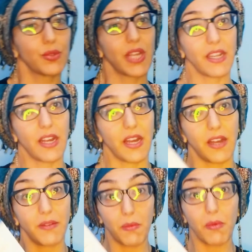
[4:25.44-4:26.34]
you get
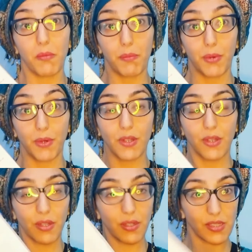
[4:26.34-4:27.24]
a
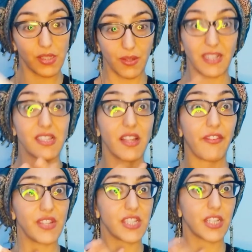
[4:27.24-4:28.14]
book, so that's
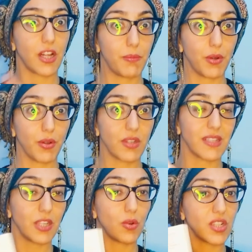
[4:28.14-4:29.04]
a physical book
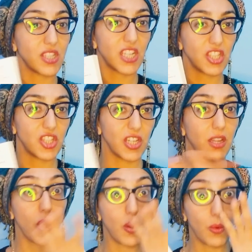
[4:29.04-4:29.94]
that you're
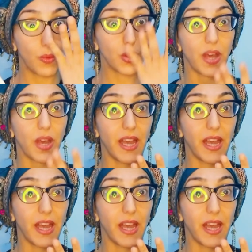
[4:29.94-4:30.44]
touching with your